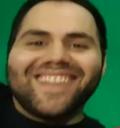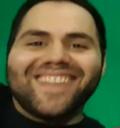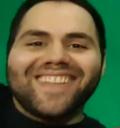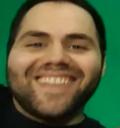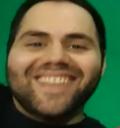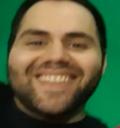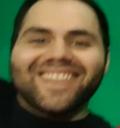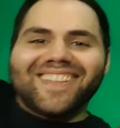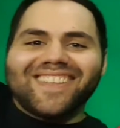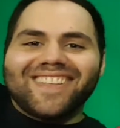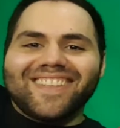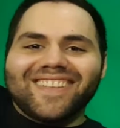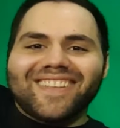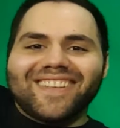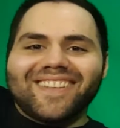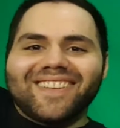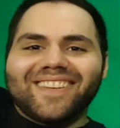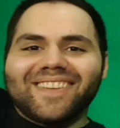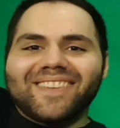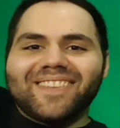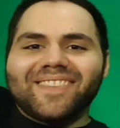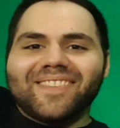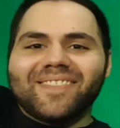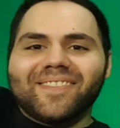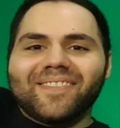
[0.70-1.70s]

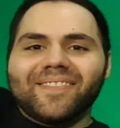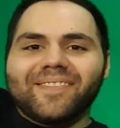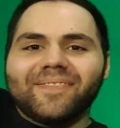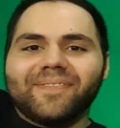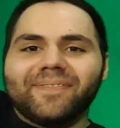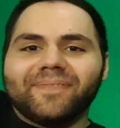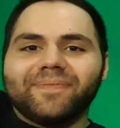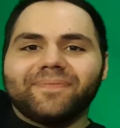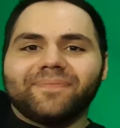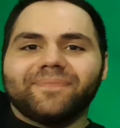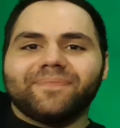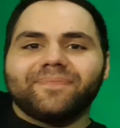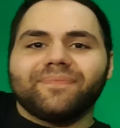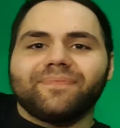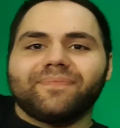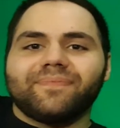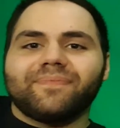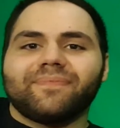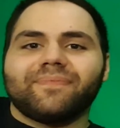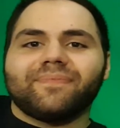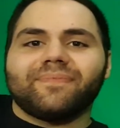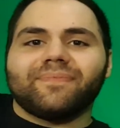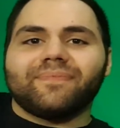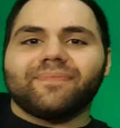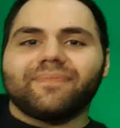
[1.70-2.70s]

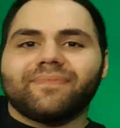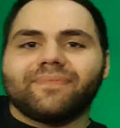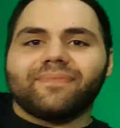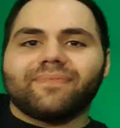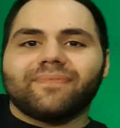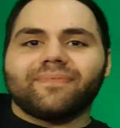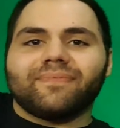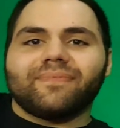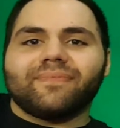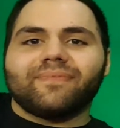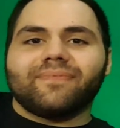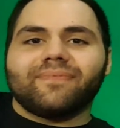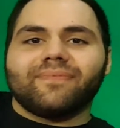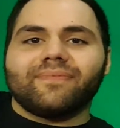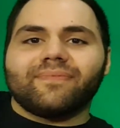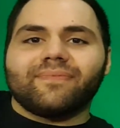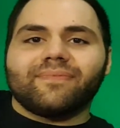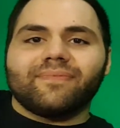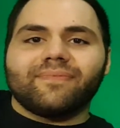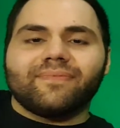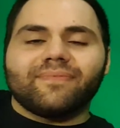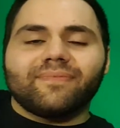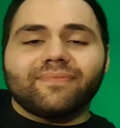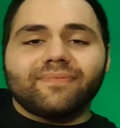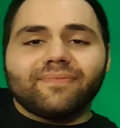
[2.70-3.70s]

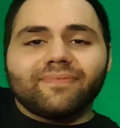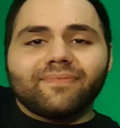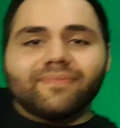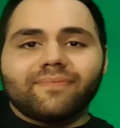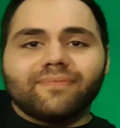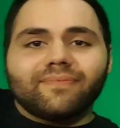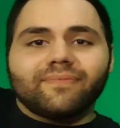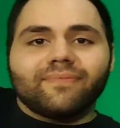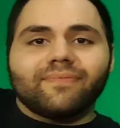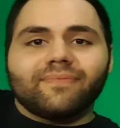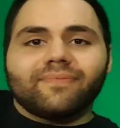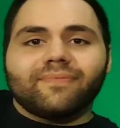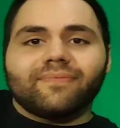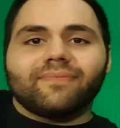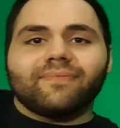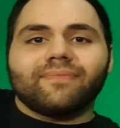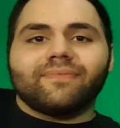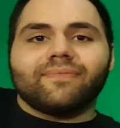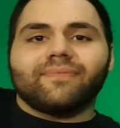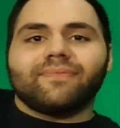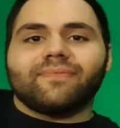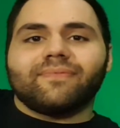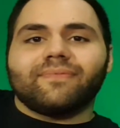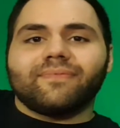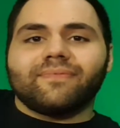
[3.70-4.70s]

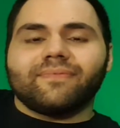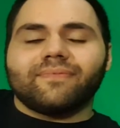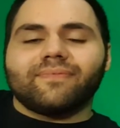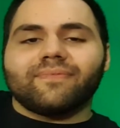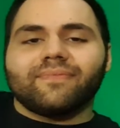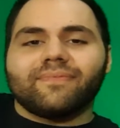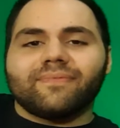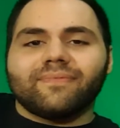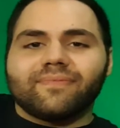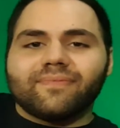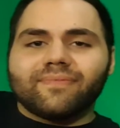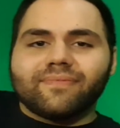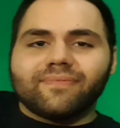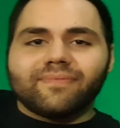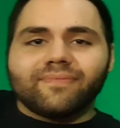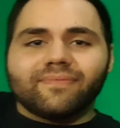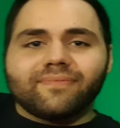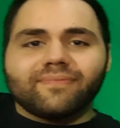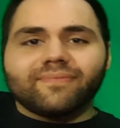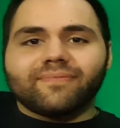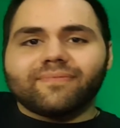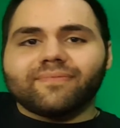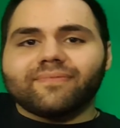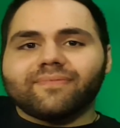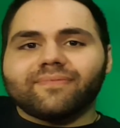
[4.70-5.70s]

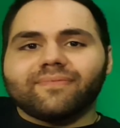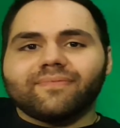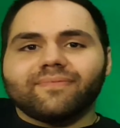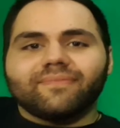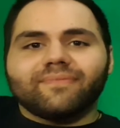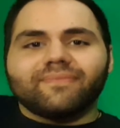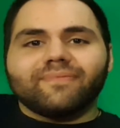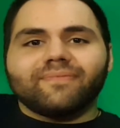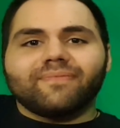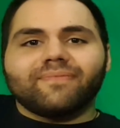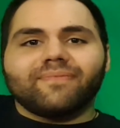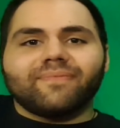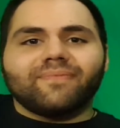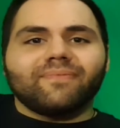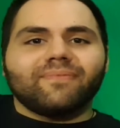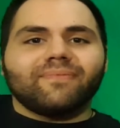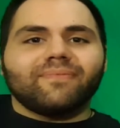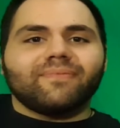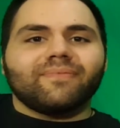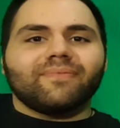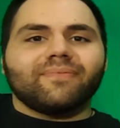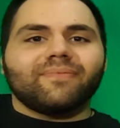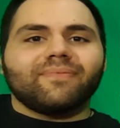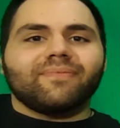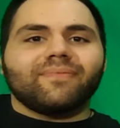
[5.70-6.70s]

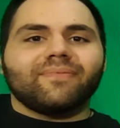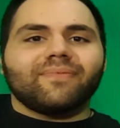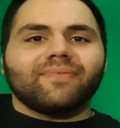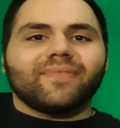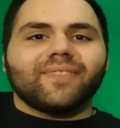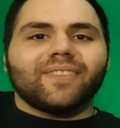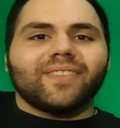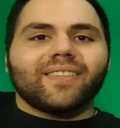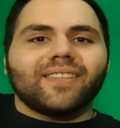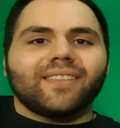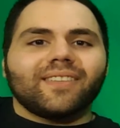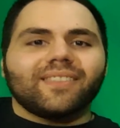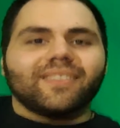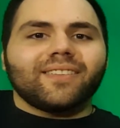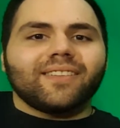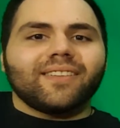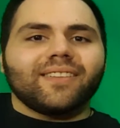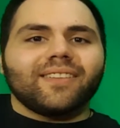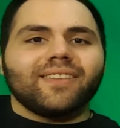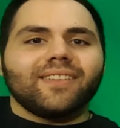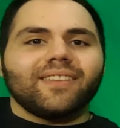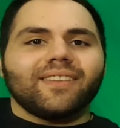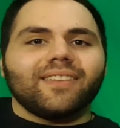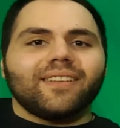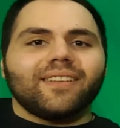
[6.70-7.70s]
(not speaking)